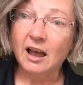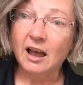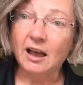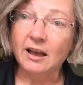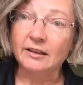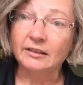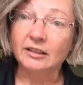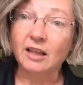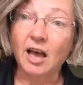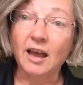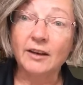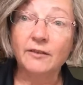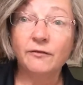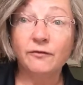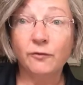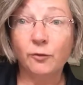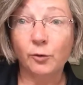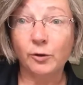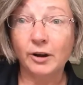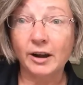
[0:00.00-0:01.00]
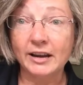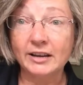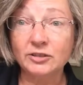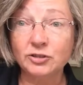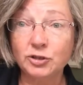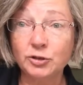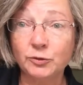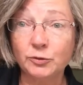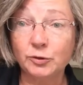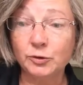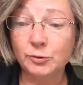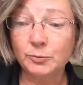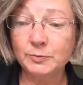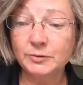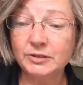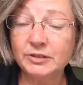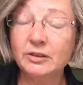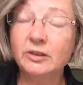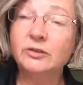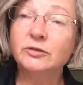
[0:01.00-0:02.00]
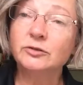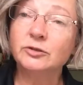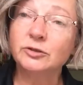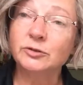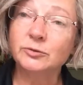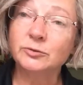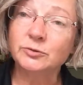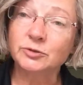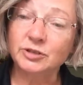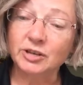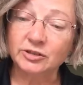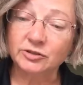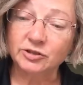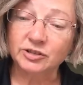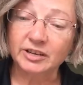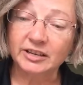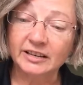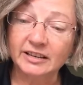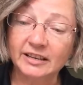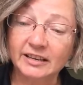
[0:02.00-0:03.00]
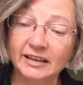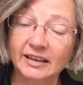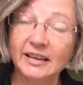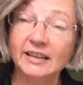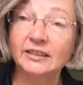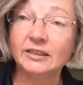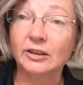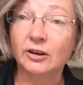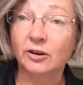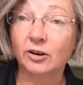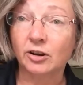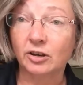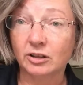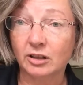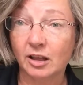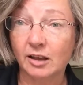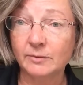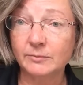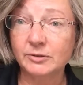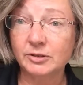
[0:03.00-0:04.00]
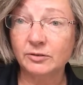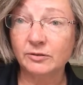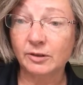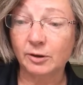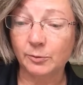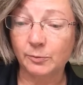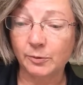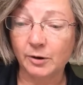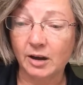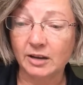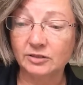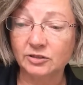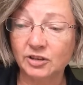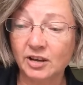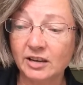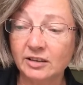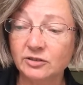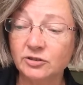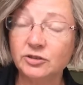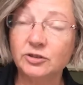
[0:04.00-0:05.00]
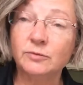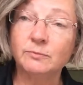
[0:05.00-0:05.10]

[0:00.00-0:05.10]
A lot of 4-H groups do judging in their clubs or their projects.